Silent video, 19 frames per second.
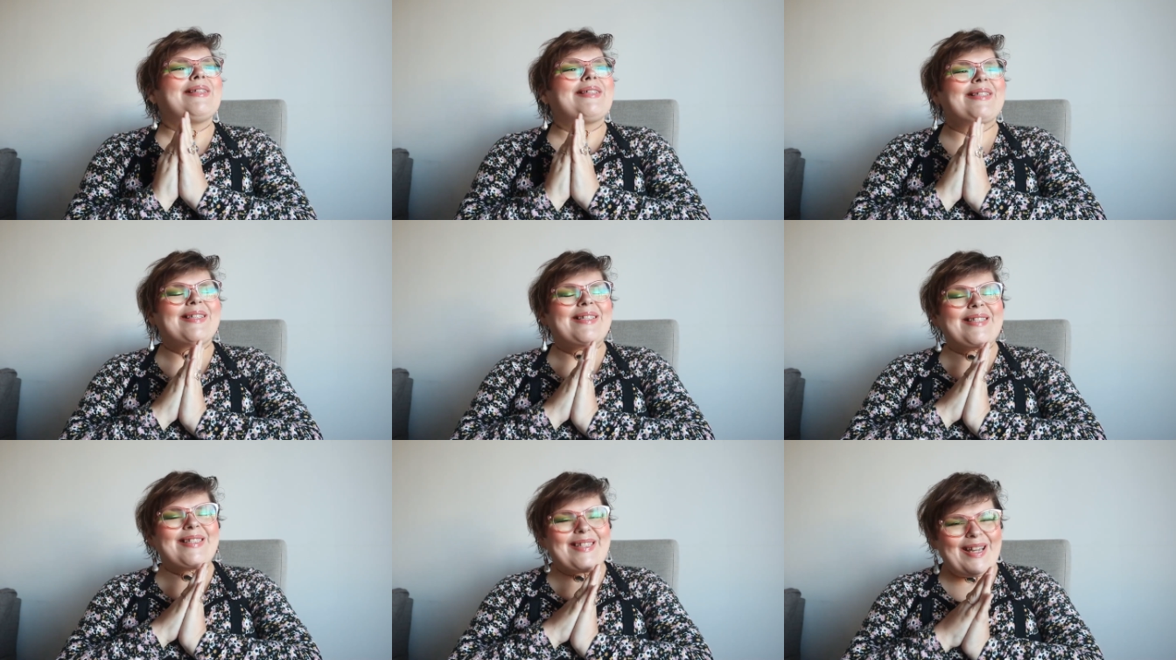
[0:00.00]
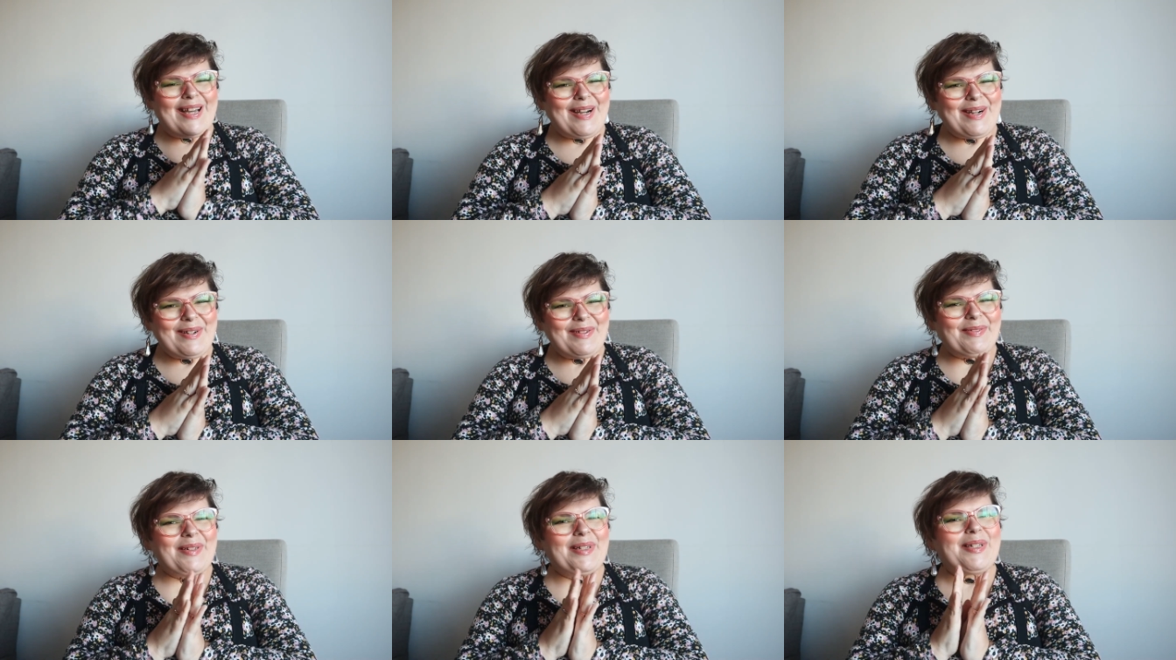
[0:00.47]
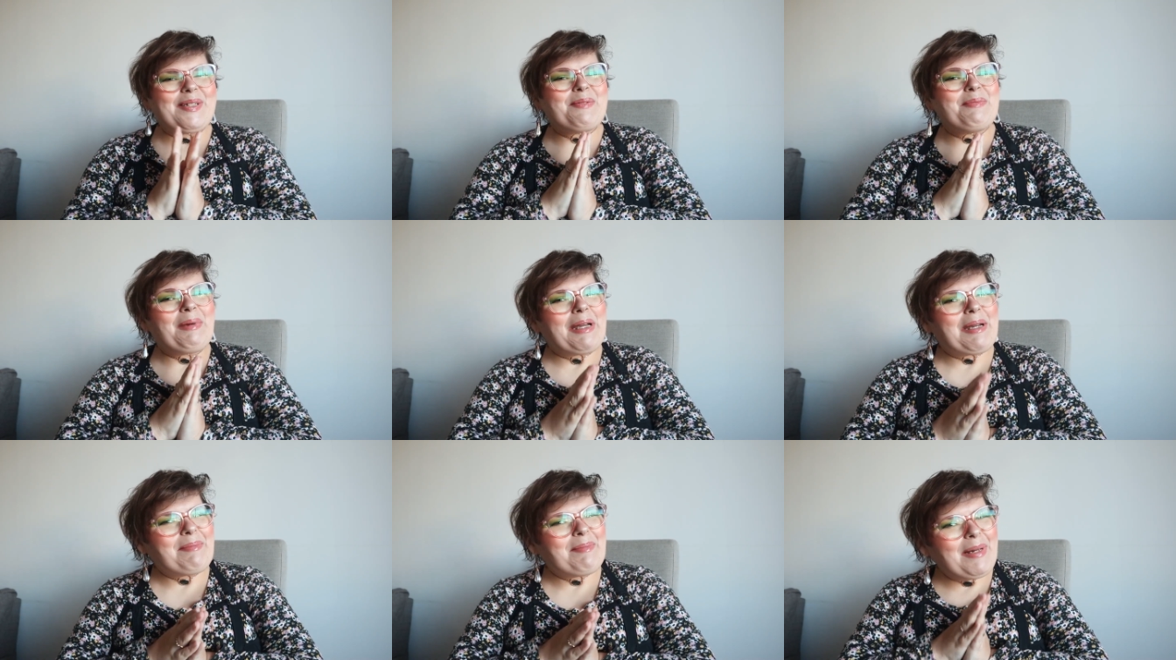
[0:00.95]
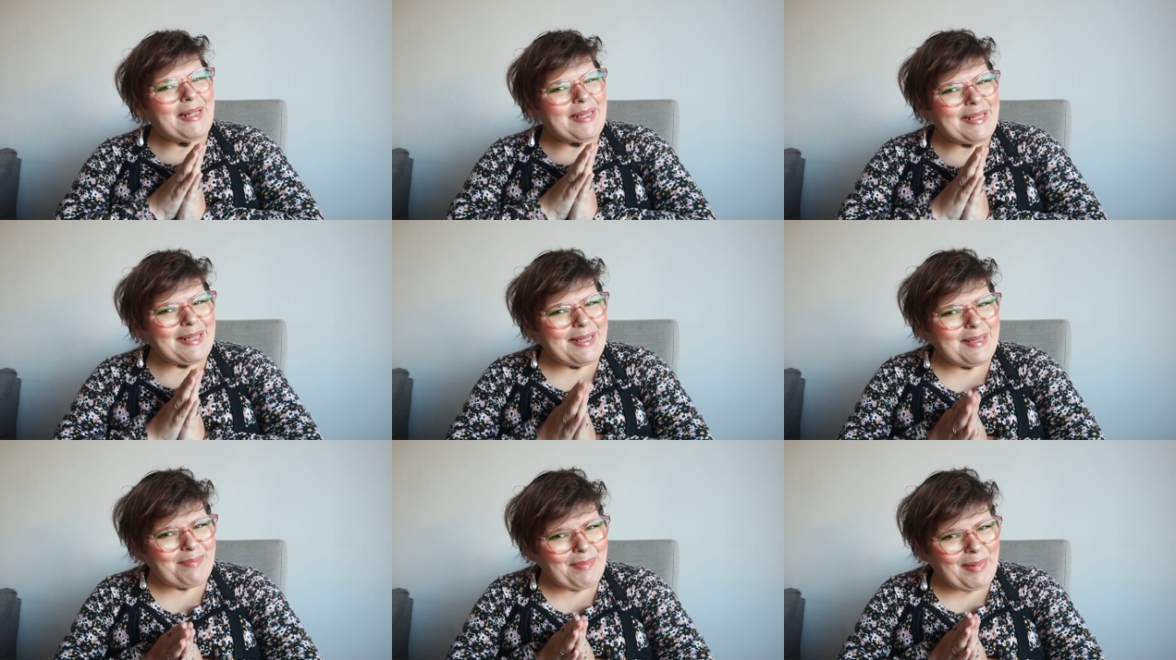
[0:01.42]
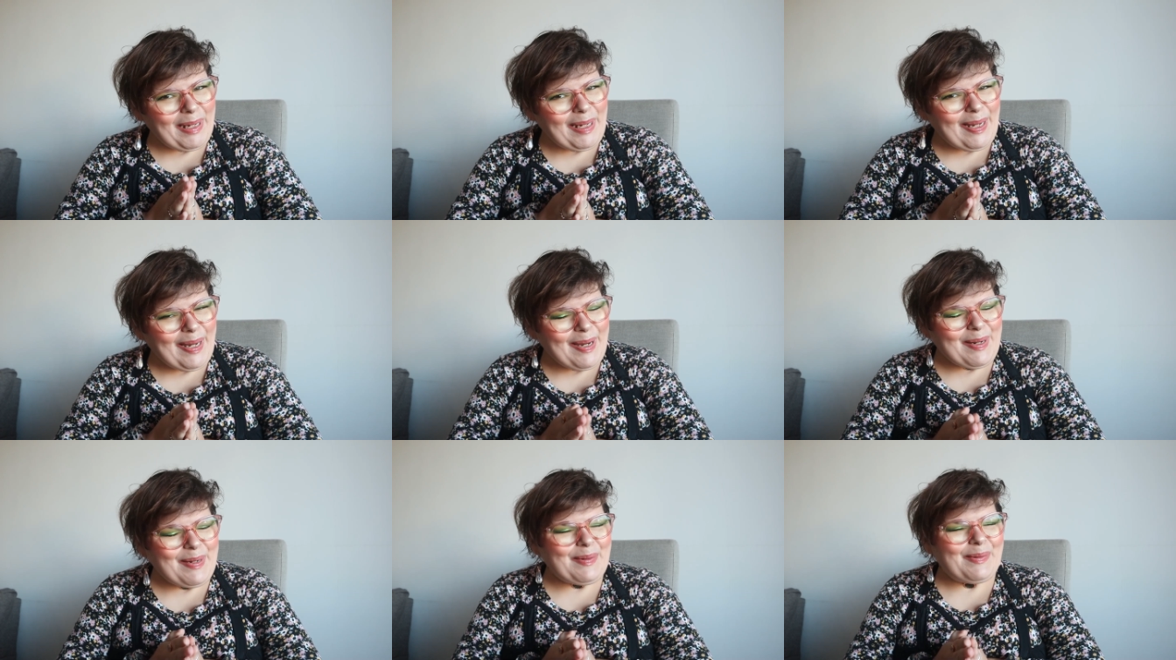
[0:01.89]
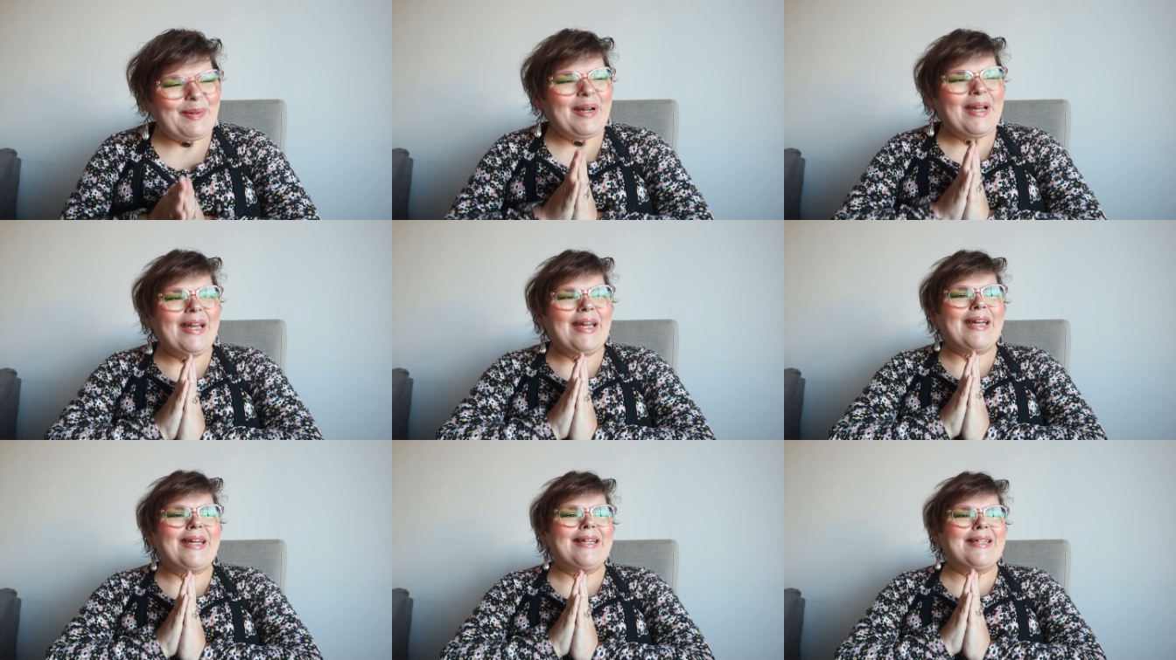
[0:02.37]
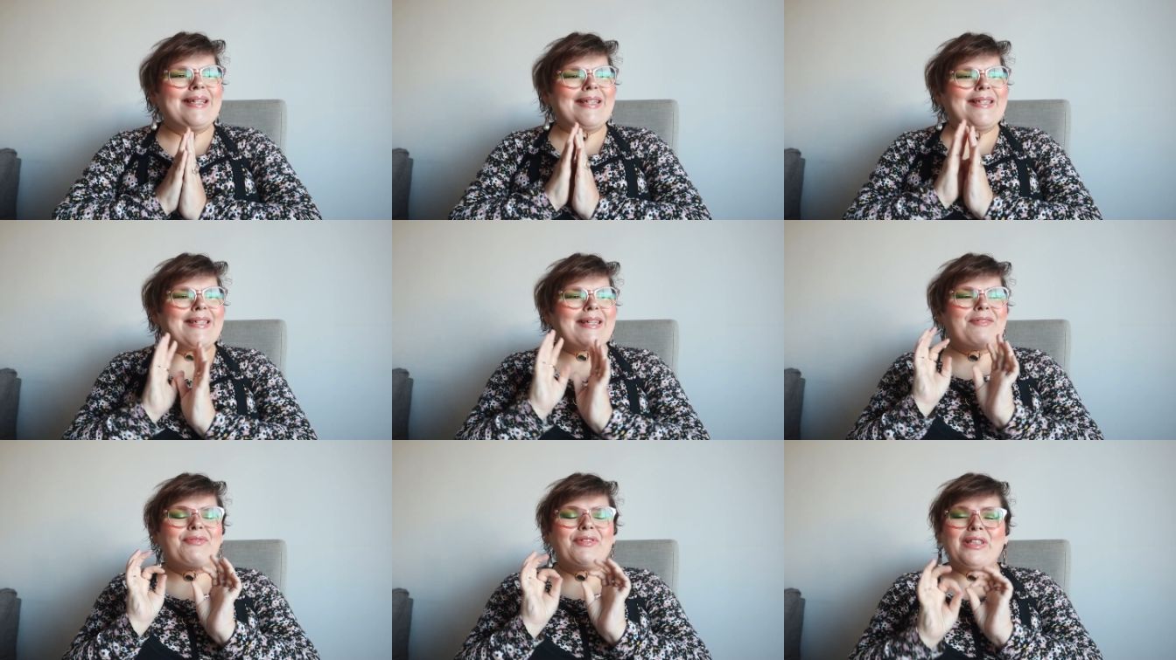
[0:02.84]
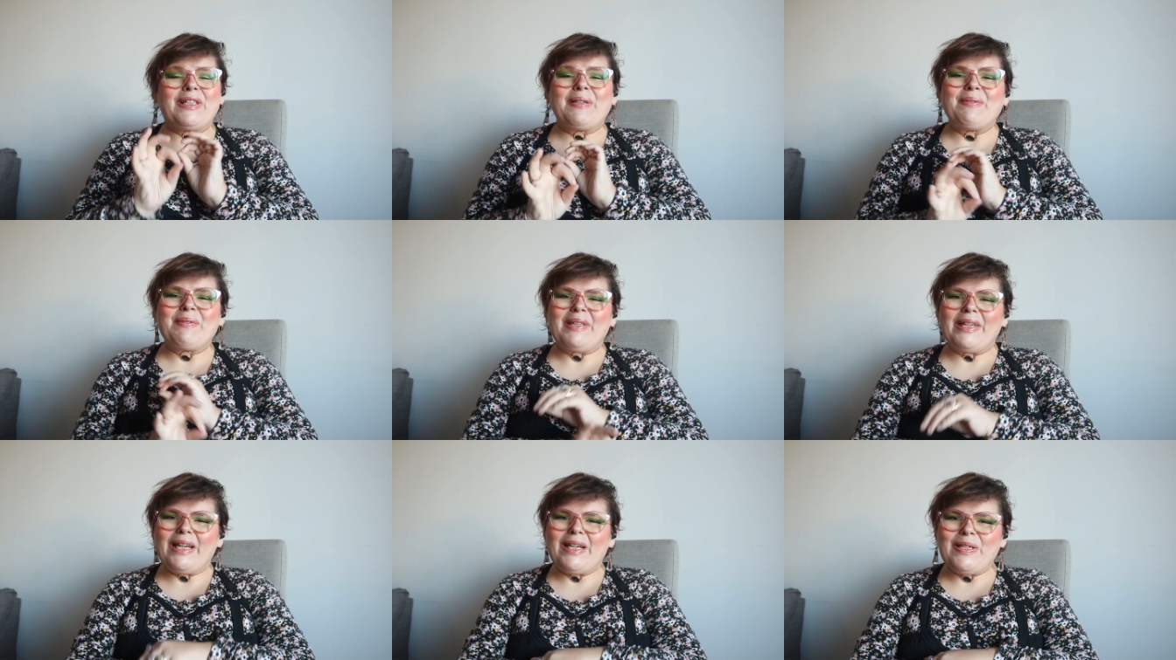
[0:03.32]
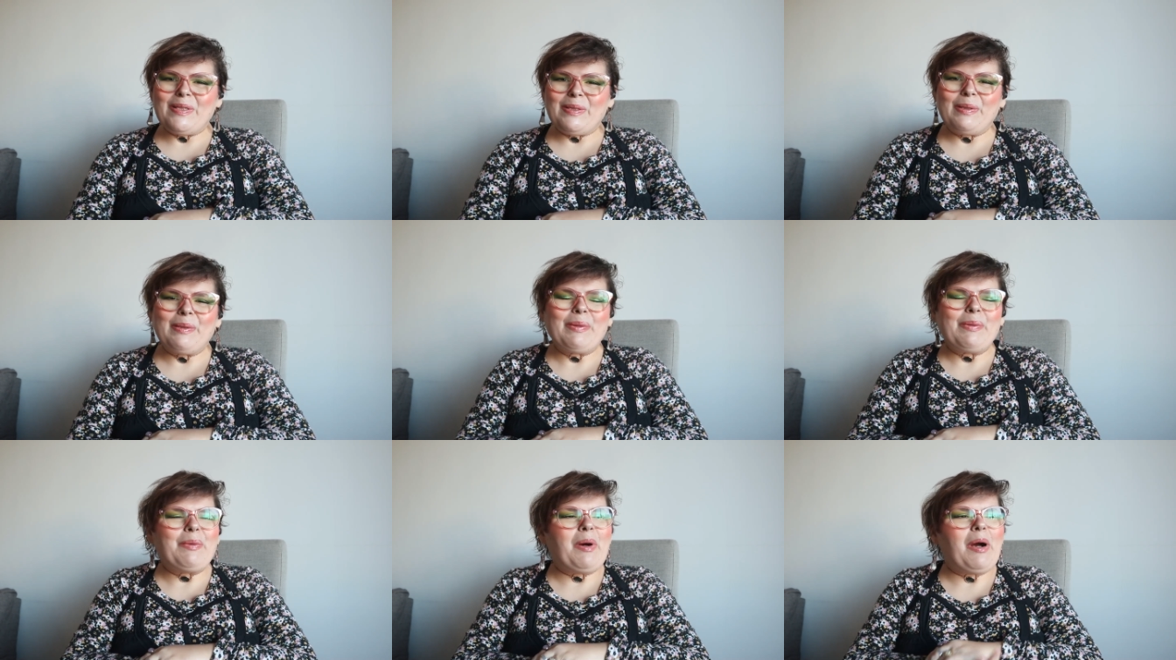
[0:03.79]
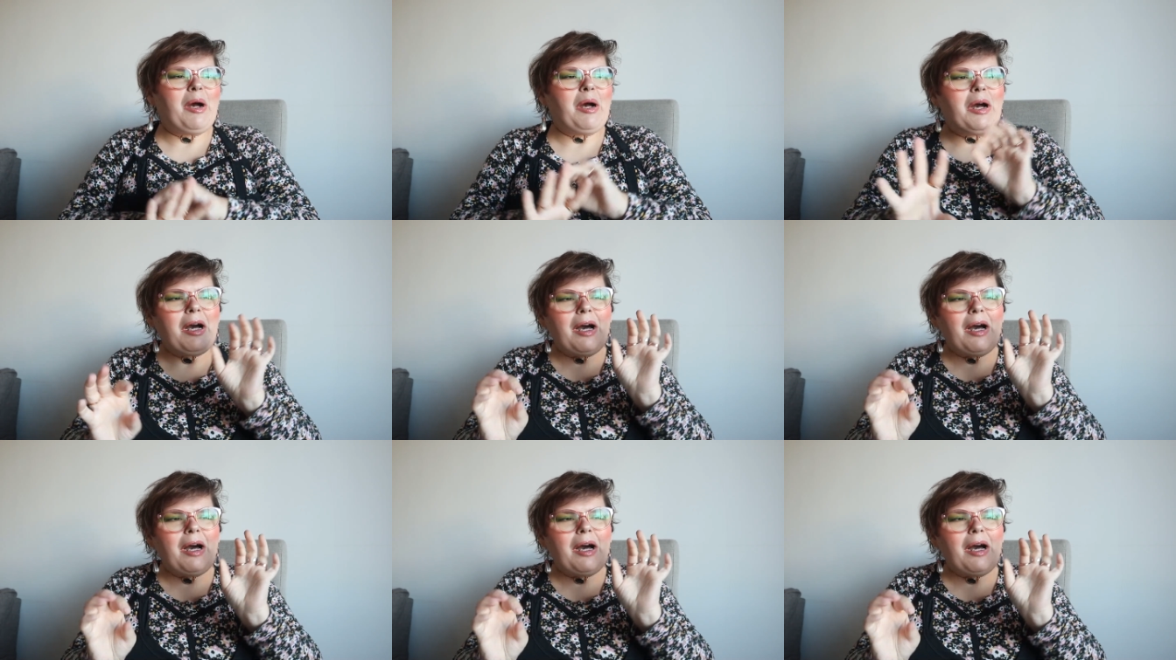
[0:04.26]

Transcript: So, New Makeup Nonsense Bingo is a video that I do